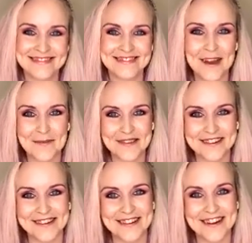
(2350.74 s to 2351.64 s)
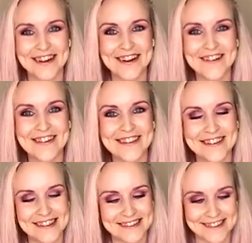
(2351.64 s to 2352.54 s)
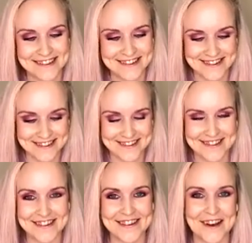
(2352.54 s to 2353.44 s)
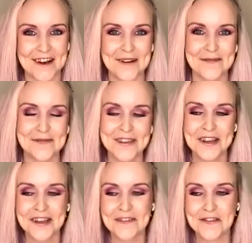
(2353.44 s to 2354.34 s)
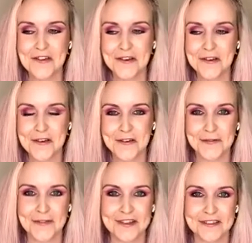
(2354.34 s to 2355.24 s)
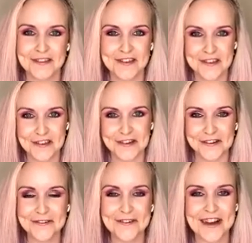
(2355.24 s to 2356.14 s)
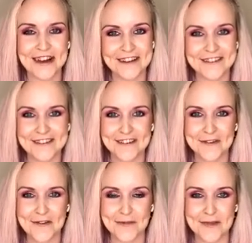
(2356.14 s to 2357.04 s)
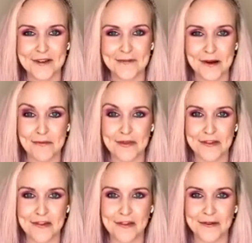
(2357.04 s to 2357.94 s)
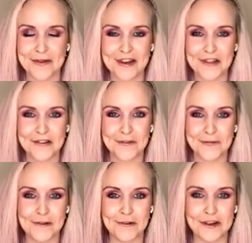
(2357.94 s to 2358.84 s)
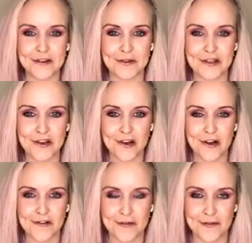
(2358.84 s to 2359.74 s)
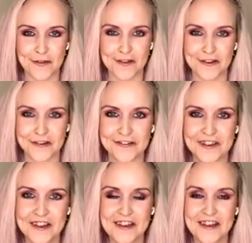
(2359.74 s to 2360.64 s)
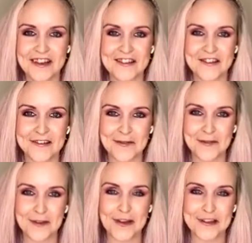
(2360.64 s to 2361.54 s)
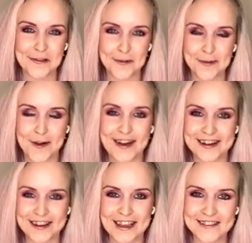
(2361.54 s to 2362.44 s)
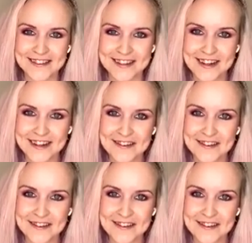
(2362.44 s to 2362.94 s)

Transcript: Absolutely. I always say to dancers that the shoe should fit to you, and you should be at one with the shoe, and it should feel like you're in charge of the shoe. It shouldn't feel like you're fighting against it.